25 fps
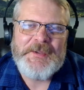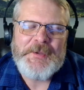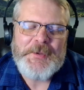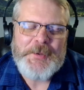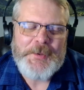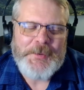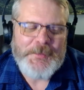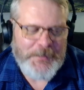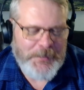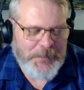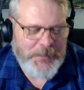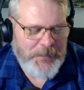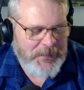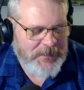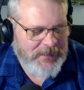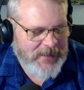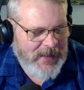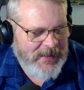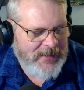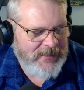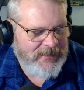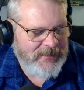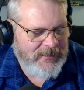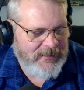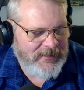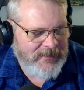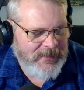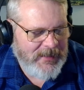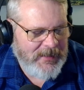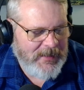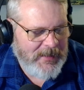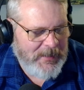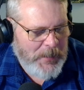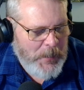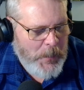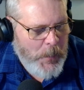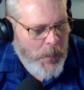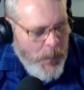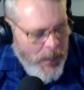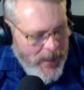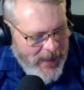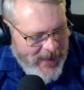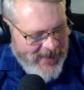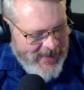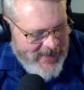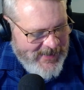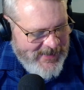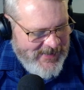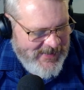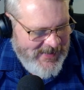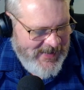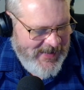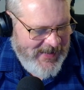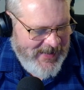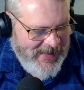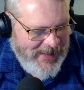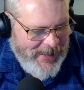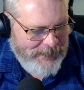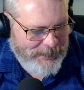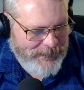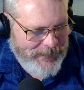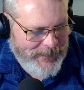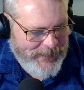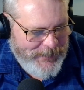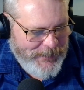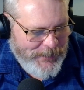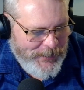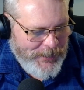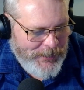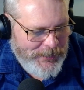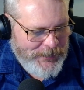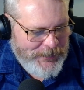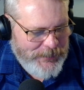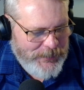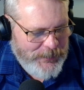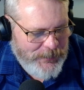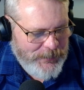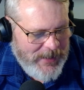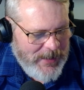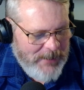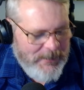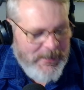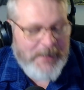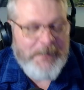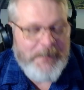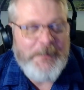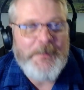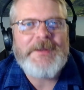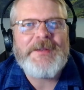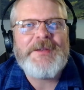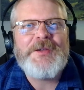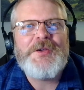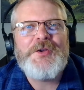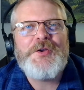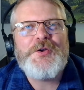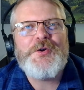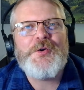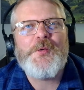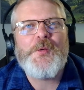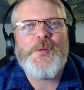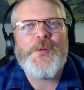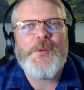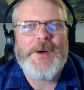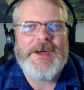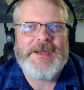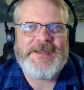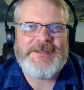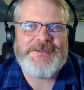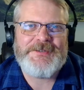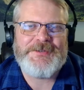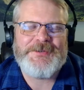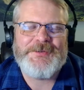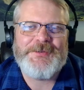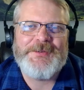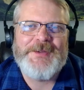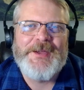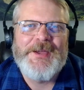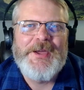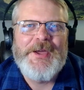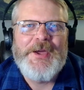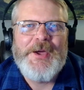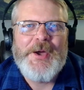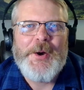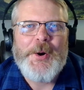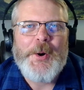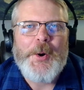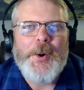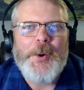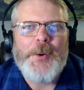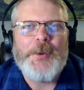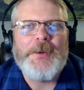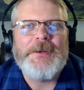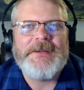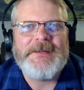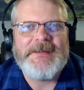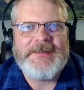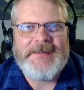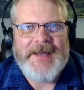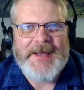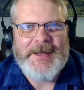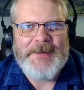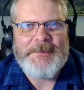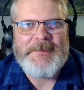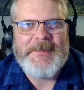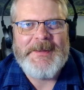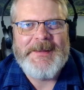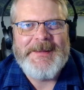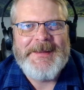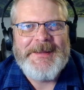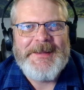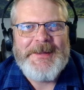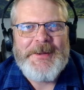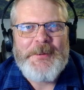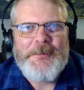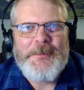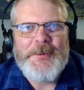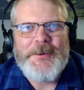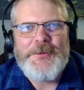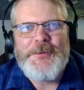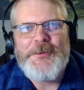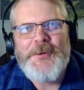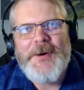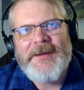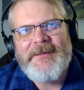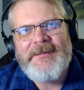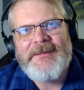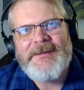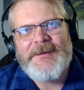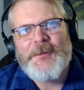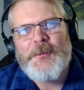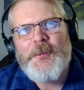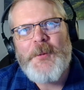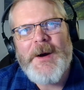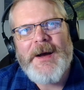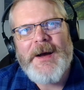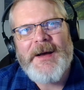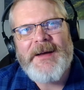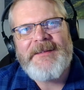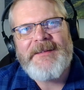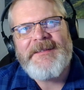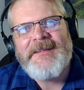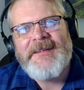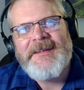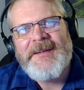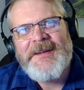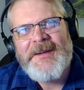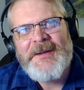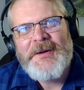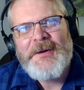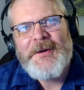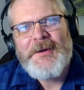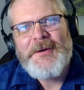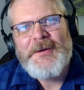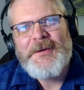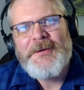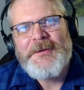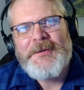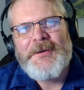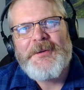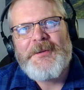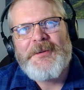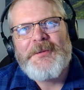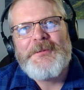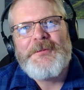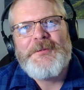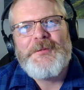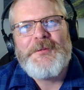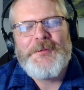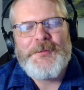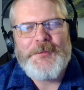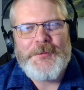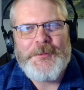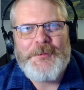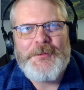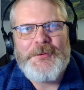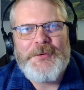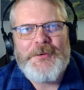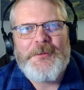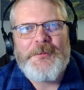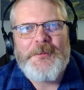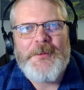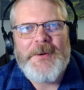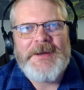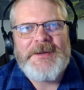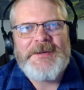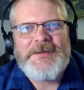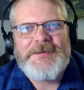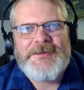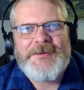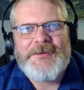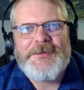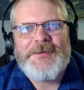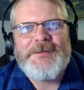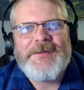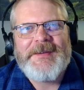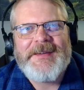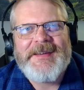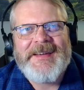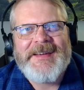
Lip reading: So science is a way, after all, to come up with new questions all the time. When you answer one, two new questions